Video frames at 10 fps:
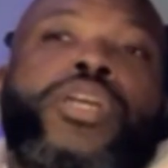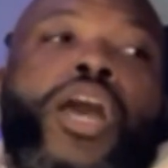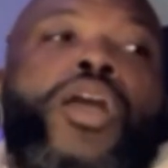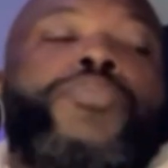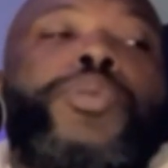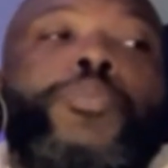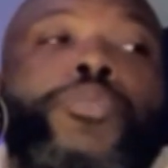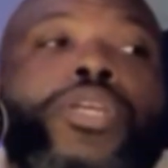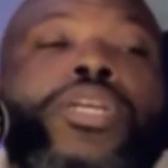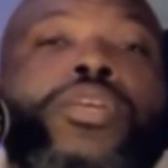Our
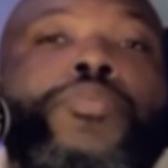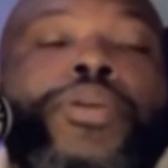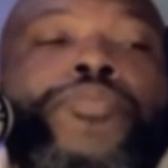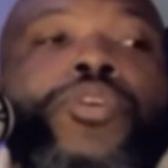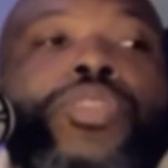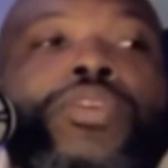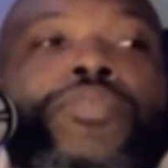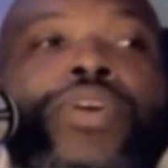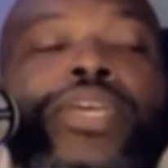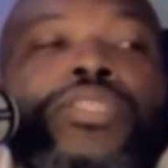people are gonna feel the
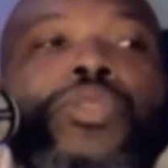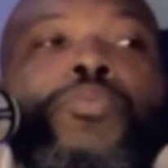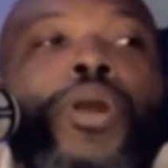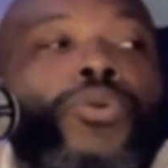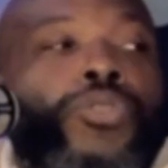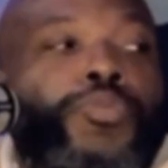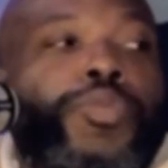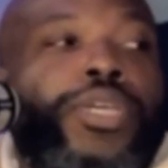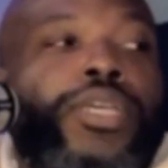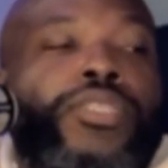effects the most
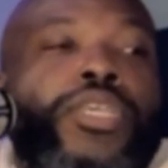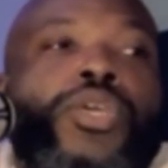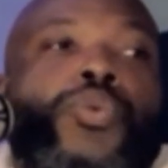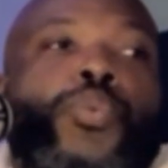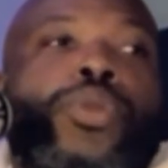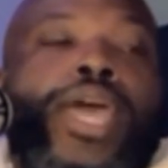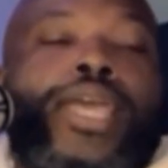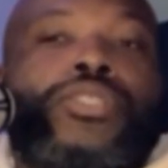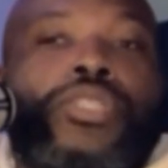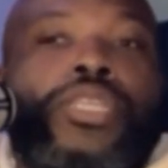because we're
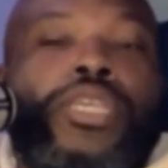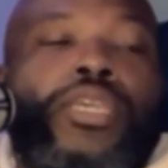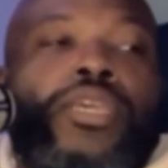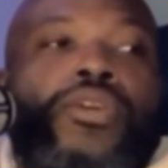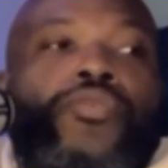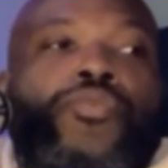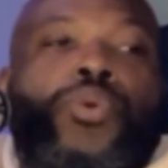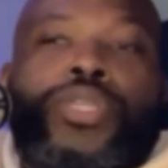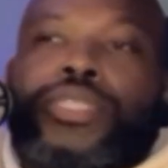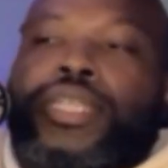actually
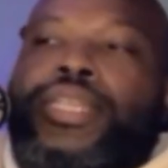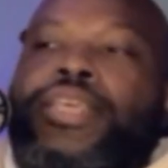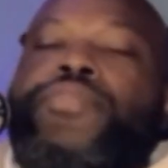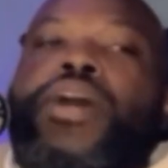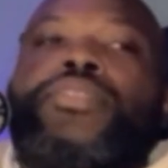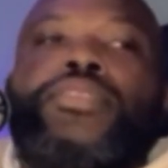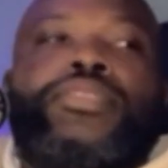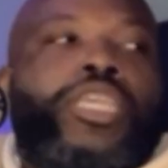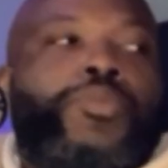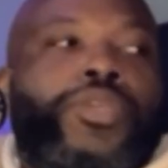forced to live out this
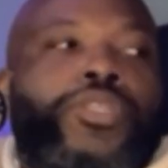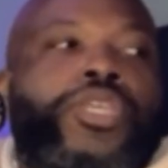image